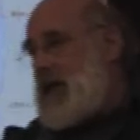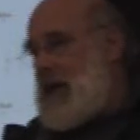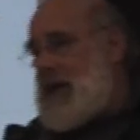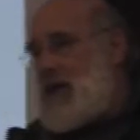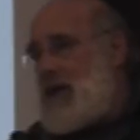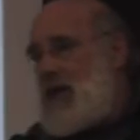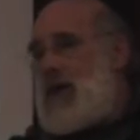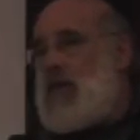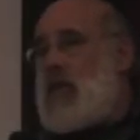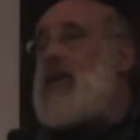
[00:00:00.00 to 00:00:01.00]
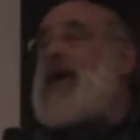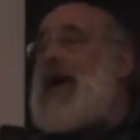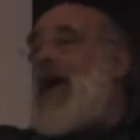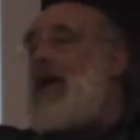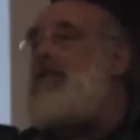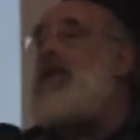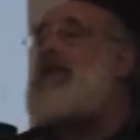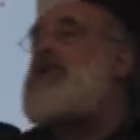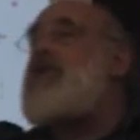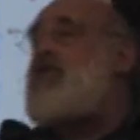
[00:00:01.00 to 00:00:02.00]
today. We're going to have an
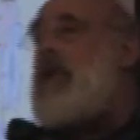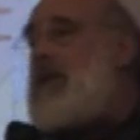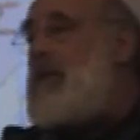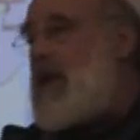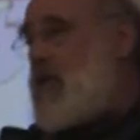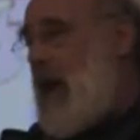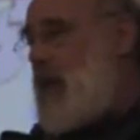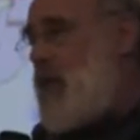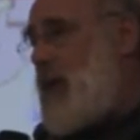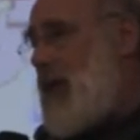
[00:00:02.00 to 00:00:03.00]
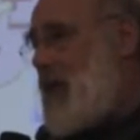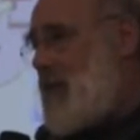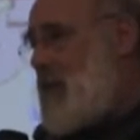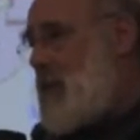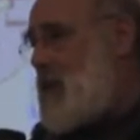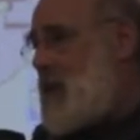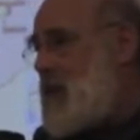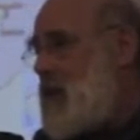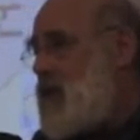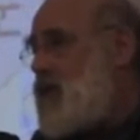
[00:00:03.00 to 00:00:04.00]
extremely right-wing government
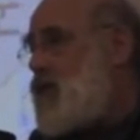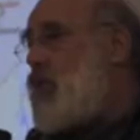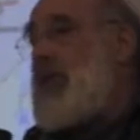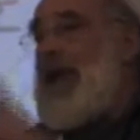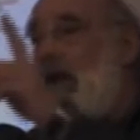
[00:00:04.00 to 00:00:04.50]
soon,